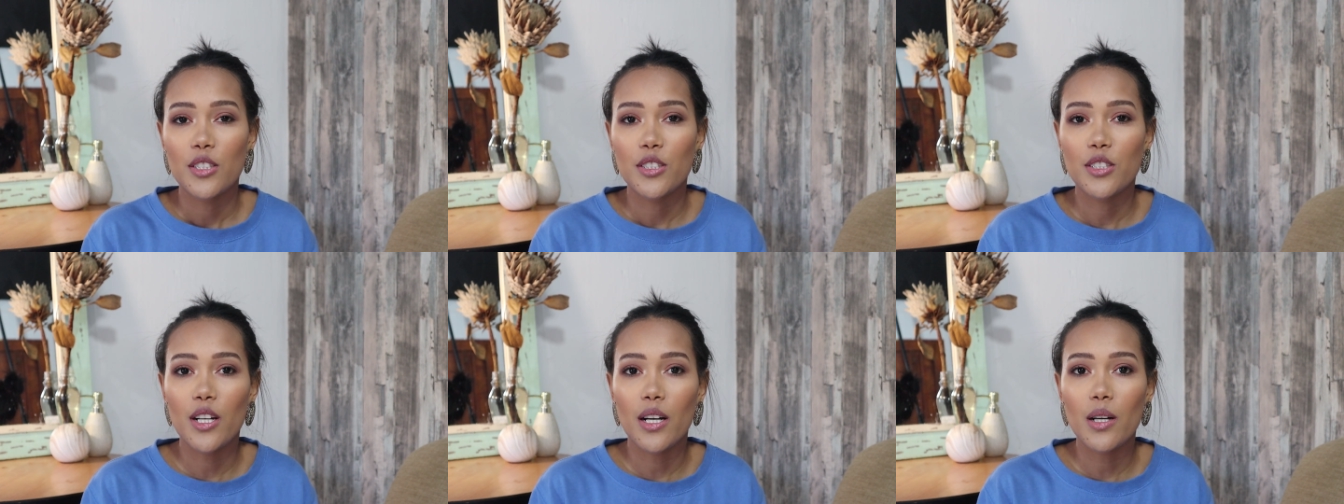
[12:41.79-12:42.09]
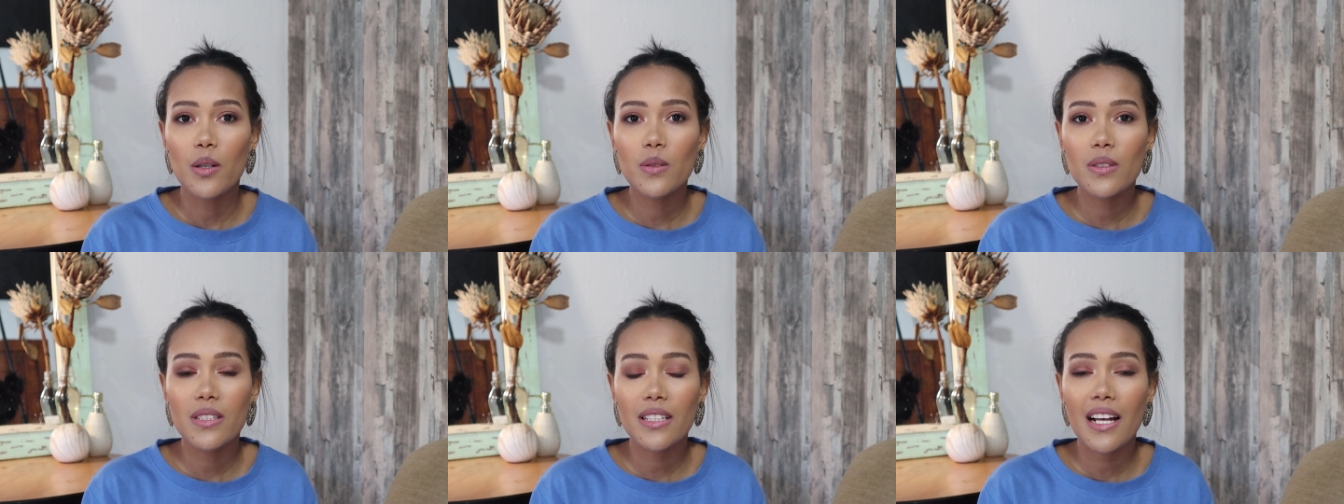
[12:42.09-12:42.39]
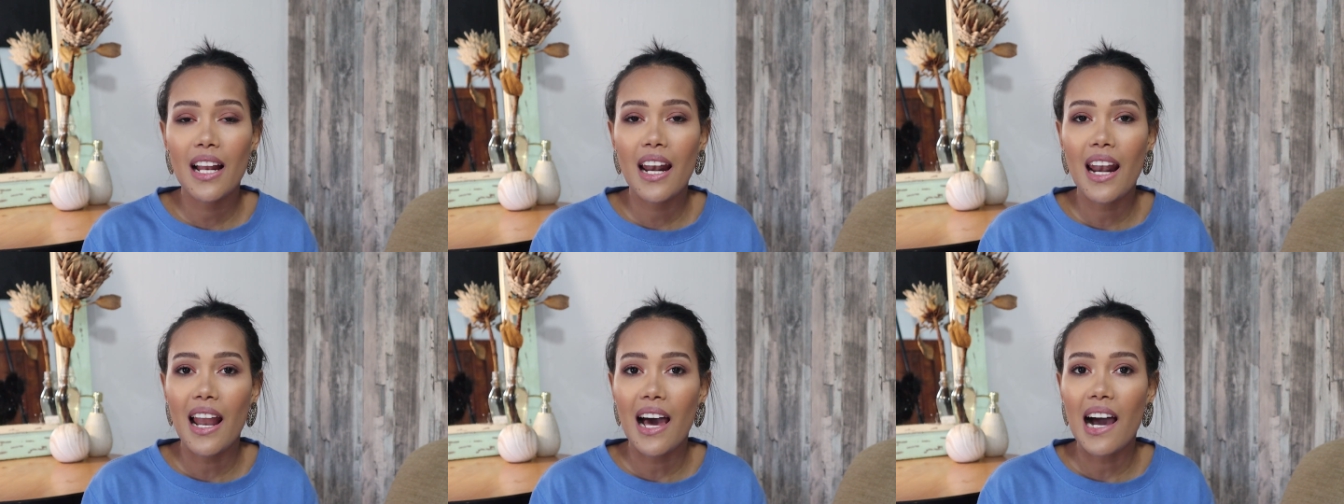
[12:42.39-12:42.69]
Don't
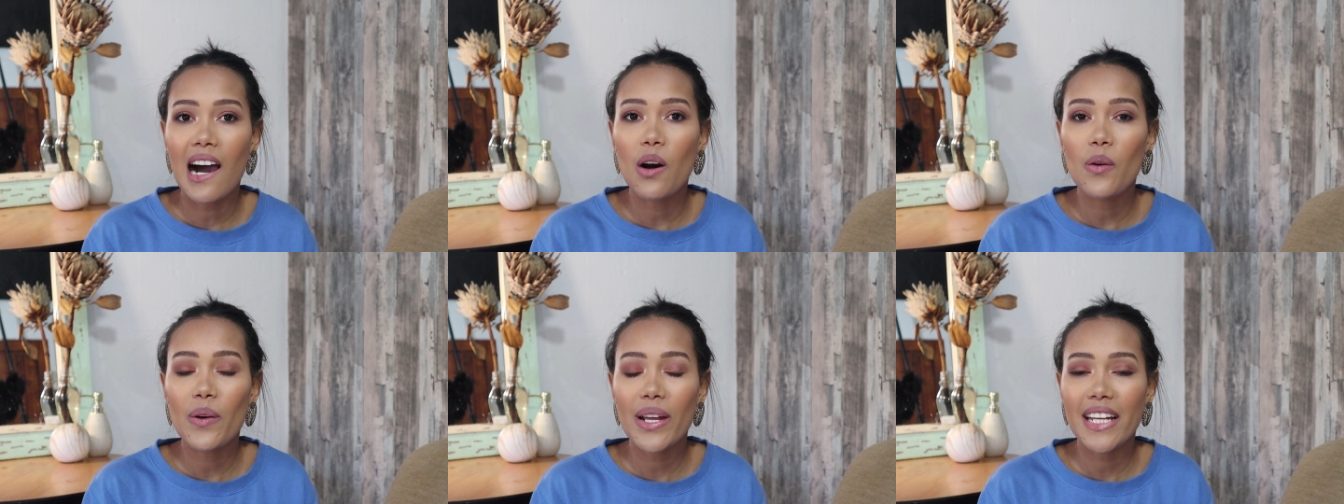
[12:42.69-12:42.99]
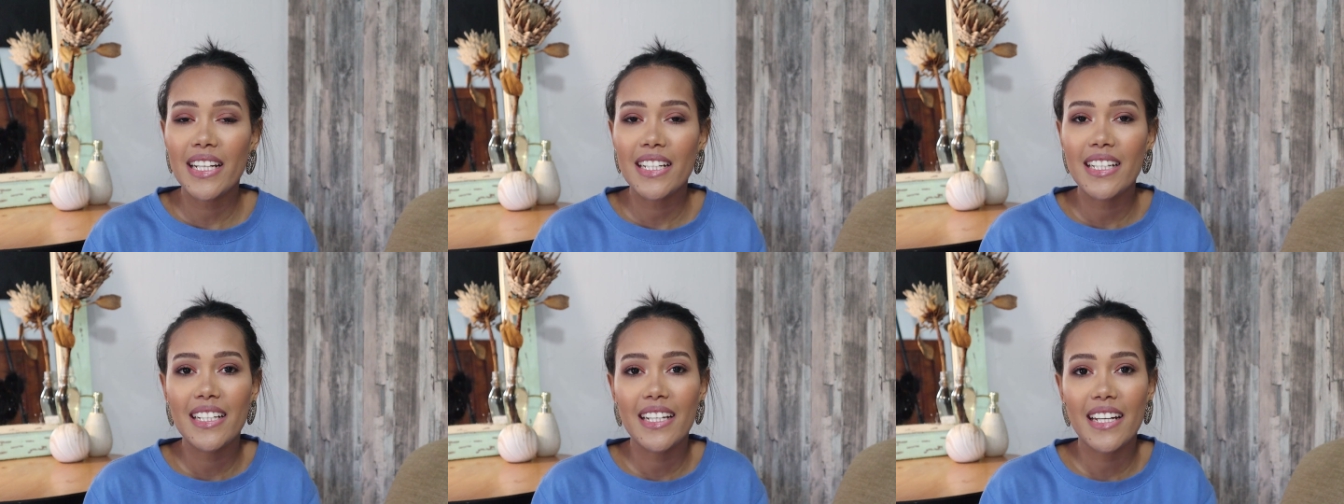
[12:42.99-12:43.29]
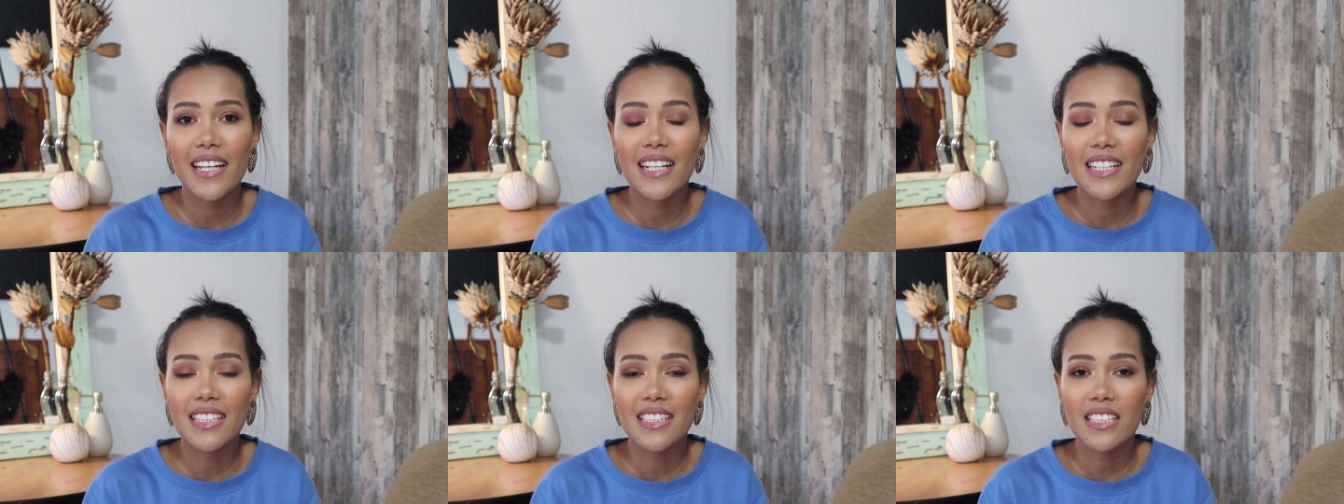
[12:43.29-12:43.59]
allow any
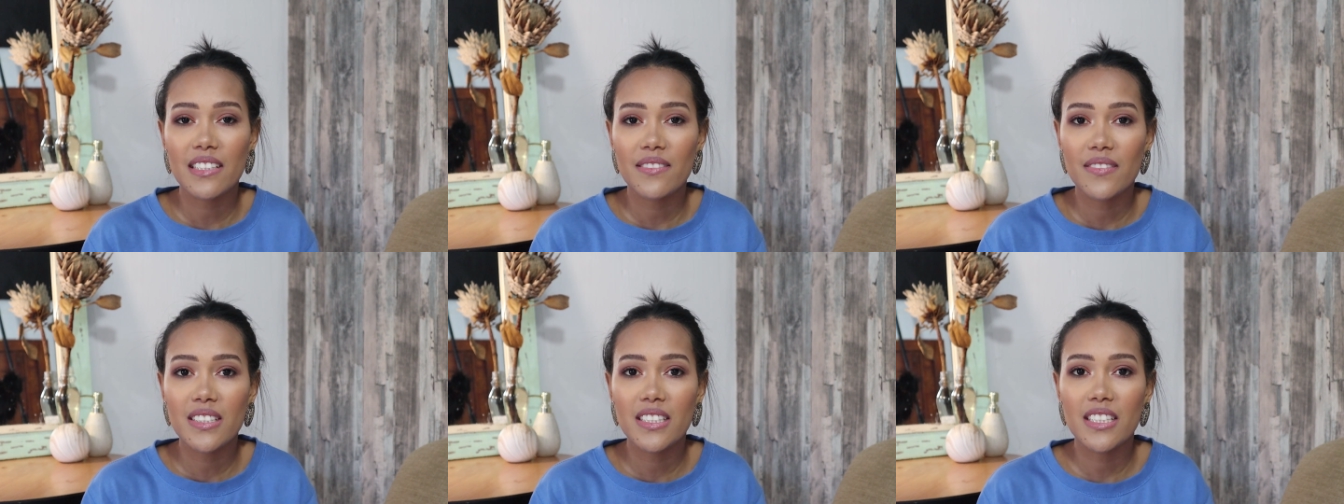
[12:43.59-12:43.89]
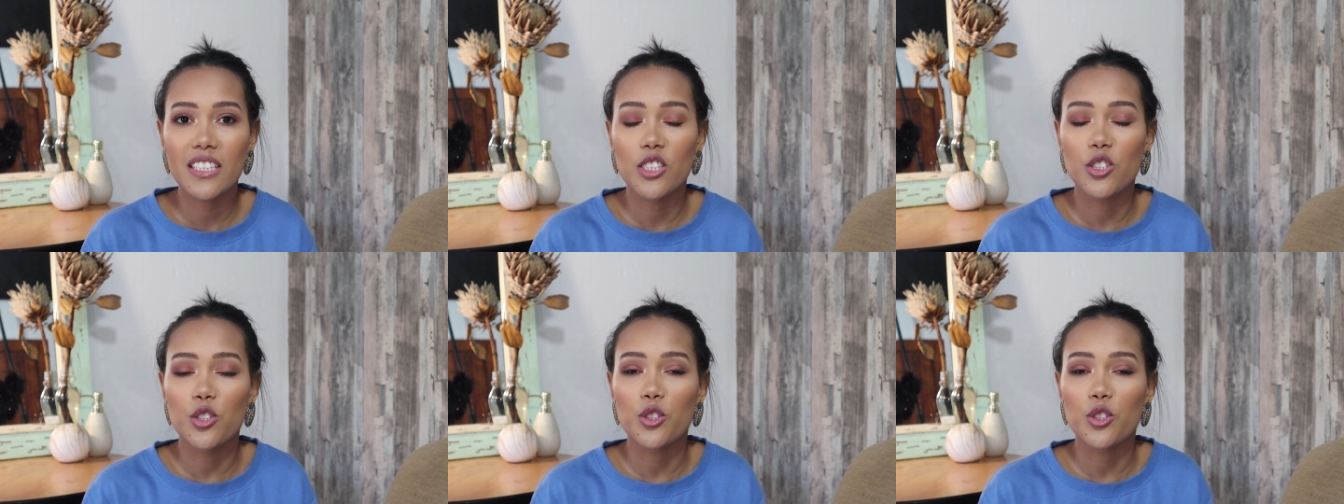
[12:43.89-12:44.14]
negativity